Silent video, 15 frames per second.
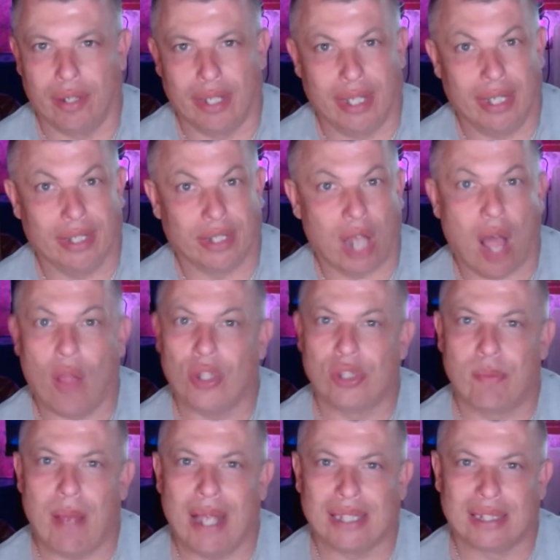in
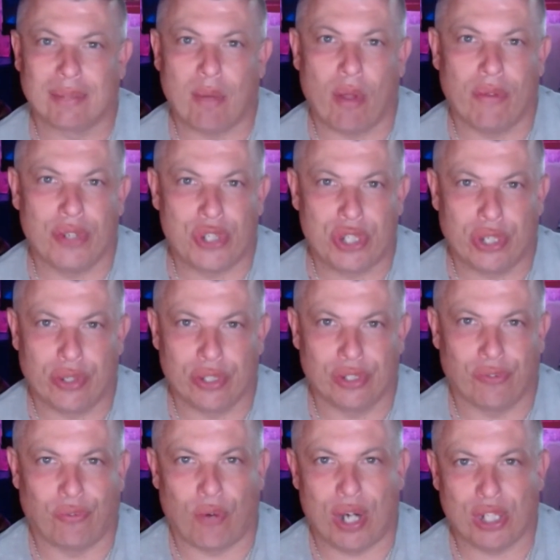college basketball this year as
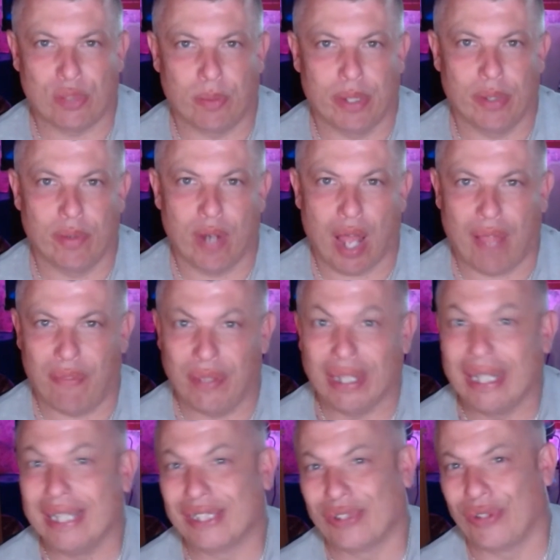a freshman. I
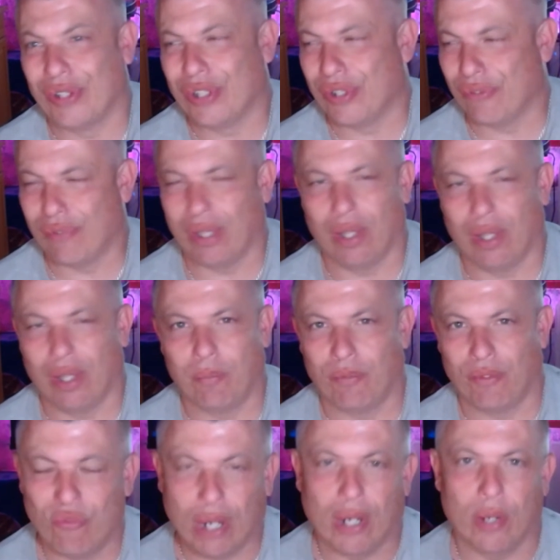think he's going to develop
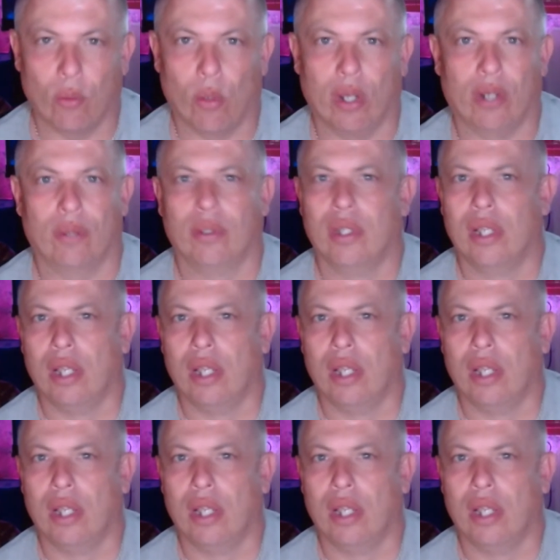very well.